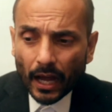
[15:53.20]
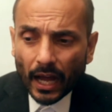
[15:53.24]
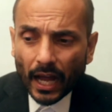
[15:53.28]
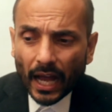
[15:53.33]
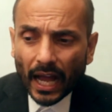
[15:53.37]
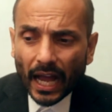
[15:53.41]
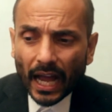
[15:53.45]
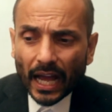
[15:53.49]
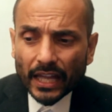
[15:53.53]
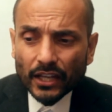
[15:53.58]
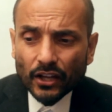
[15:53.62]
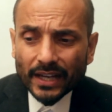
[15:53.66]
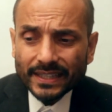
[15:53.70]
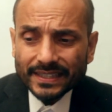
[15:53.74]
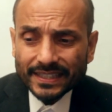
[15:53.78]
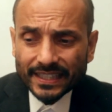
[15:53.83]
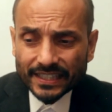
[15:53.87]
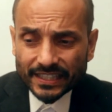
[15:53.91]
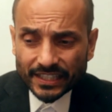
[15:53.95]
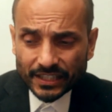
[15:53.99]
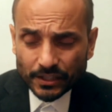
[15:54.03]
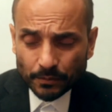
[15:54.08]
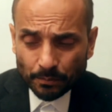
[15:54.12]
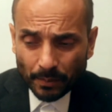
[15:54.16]
And I
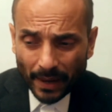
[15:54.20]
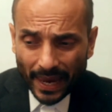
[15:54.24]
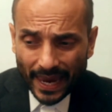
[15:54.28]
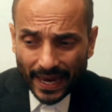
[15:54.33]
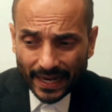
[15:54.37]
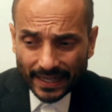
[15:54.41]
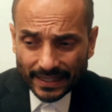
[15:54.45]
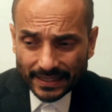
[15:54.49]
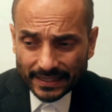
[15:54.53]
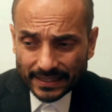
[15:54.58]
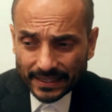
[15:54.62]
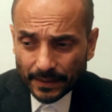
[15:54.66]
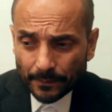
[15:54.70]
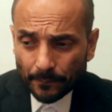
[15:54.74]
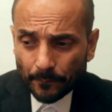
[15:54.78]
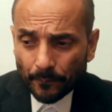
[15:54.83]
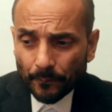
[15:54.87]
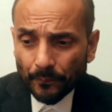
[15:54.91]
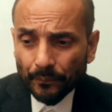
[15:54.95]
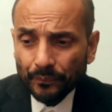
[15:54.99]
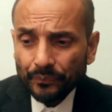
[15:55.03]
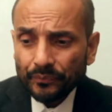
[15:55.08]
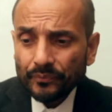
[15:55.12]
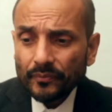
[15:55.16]
suspect
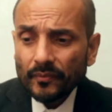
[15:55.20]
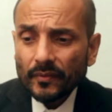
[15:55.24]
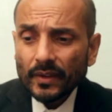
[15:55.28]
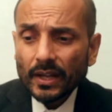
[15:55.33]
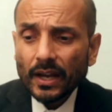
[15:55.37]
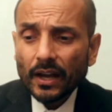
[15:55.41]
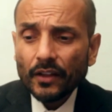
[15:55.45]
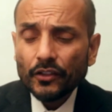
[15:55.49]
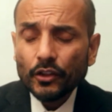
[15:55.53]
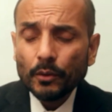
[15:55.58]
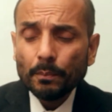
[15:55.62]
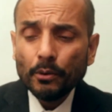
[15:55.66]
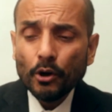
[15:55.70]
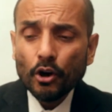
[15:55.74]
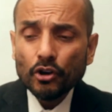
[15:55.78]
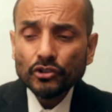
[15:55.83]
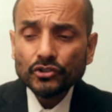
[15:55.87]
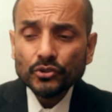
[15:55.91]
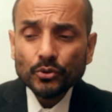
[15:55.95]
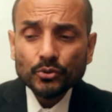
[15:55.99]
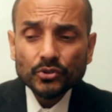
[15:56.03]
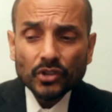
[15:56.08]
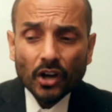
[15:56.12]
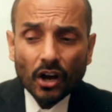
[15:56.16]
the
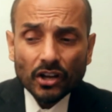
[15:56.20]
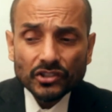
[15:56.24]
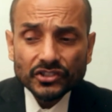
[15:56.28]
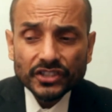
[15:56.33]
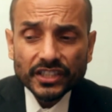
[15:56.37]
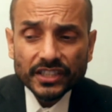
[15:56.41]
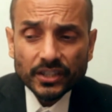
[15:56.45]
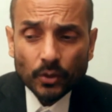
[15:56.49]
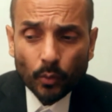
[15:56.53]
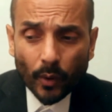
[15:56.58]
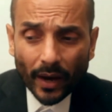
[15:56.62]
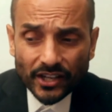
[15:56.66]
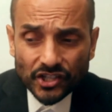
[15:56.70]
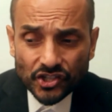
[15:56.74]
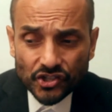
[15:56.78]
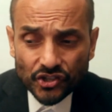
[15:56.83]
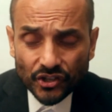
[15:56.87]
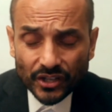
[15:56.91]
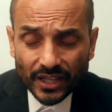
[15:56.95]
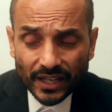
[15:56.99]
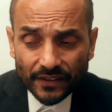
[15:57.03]
person who's asked this question,